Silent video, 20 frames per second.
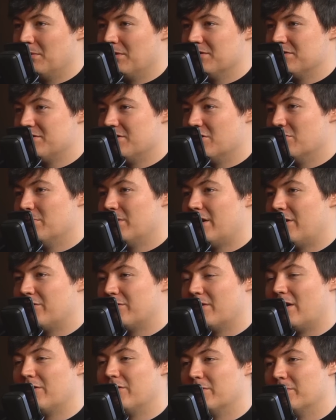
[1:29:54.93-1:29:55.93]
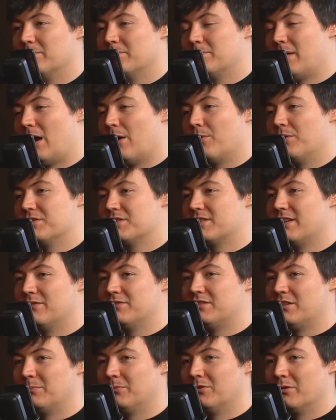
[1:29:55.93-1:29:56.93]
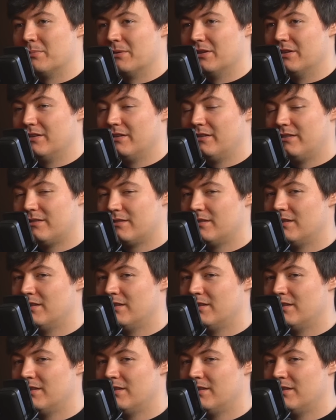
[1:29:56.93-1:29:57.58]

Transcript: to stone, but other powers have similar abilities.